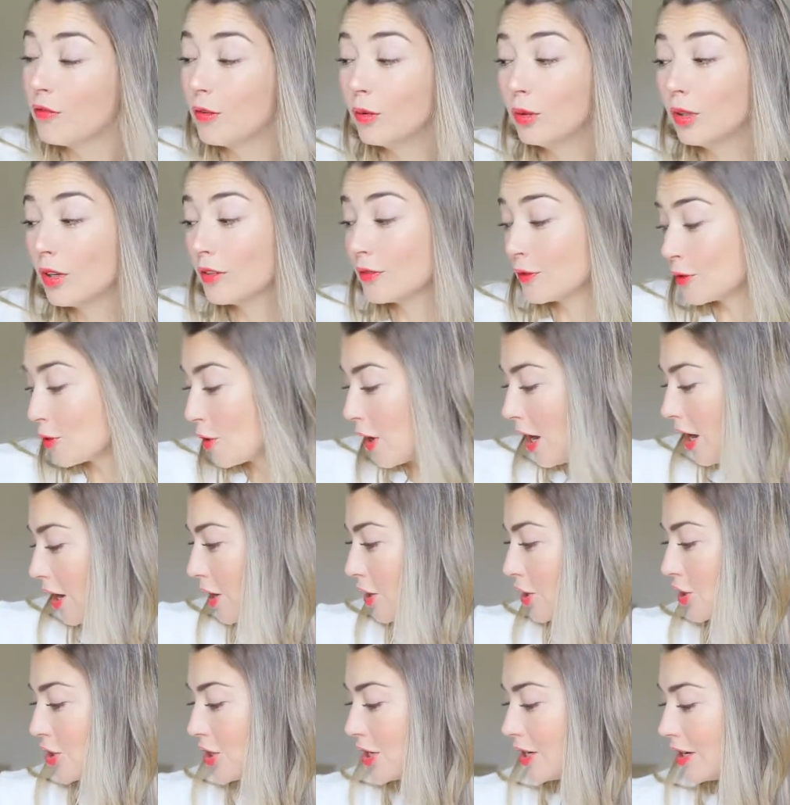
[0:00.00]
full of
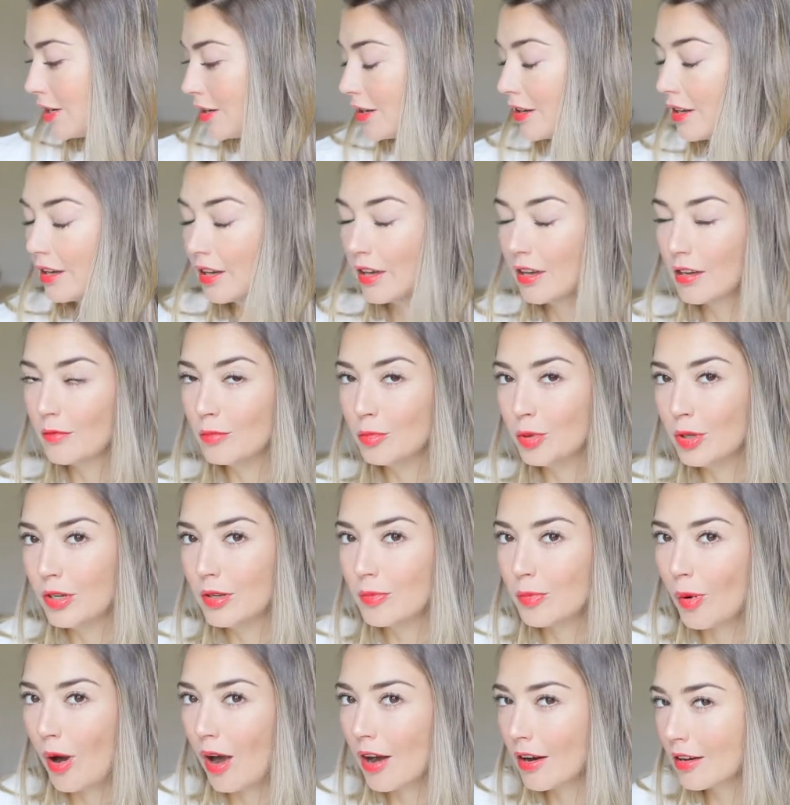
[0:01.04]
trash and beauty
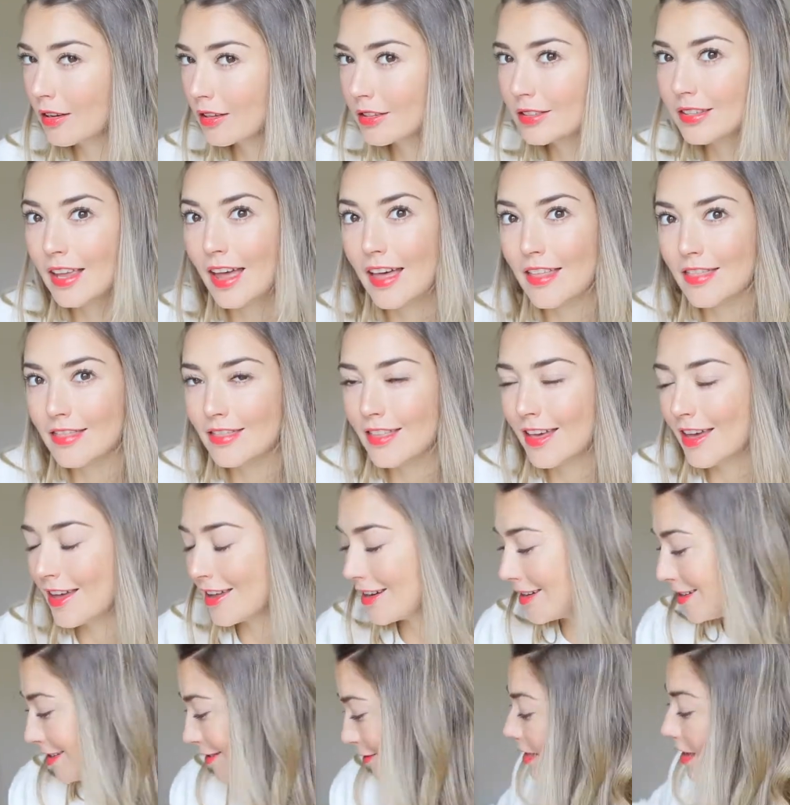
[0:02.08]
products, and
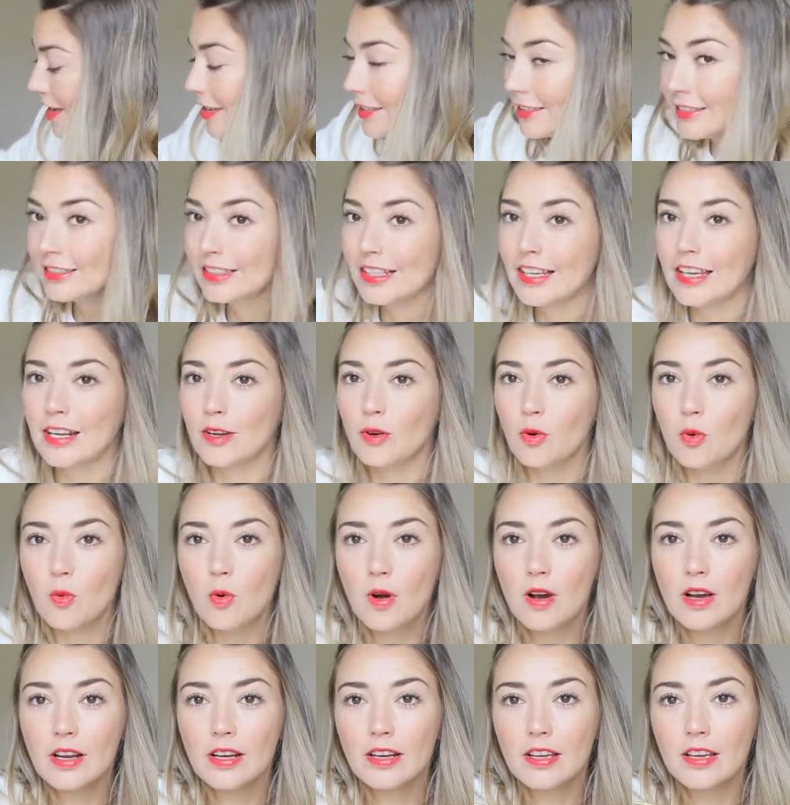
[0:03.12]
then this little
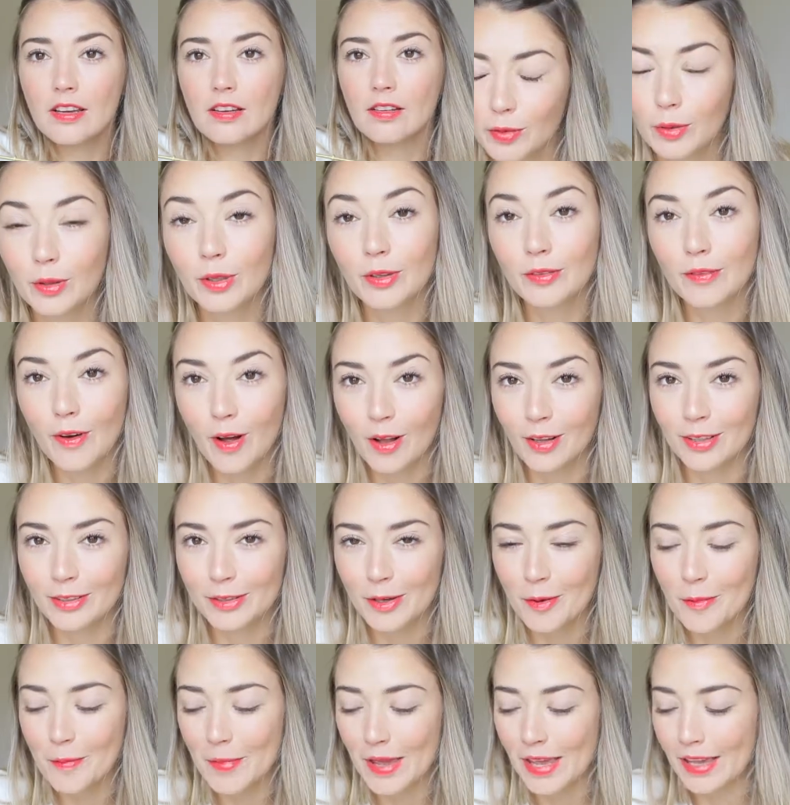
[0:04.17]
one full of
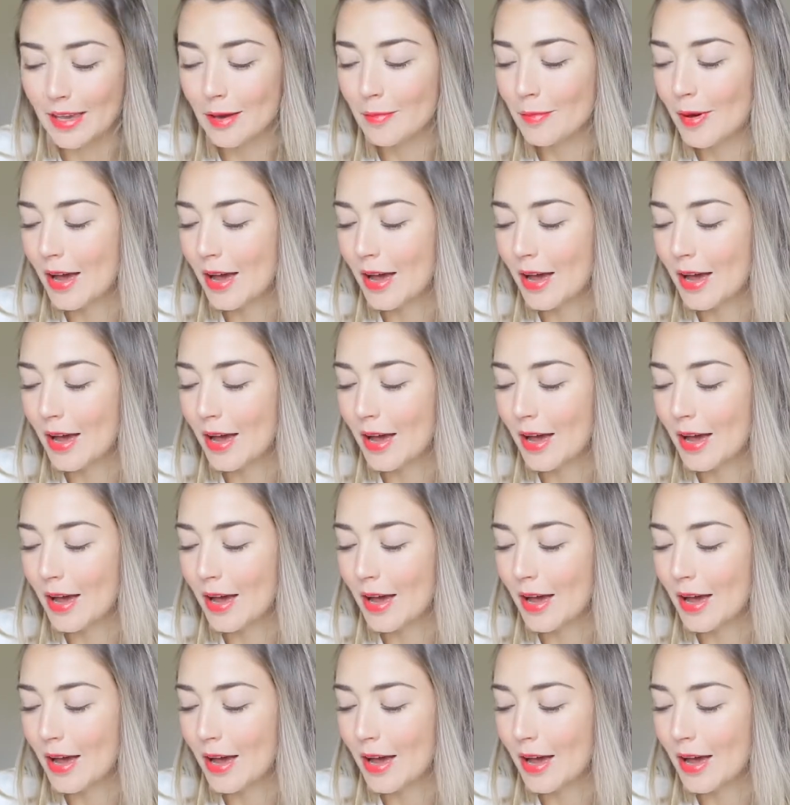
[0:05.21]
also makeup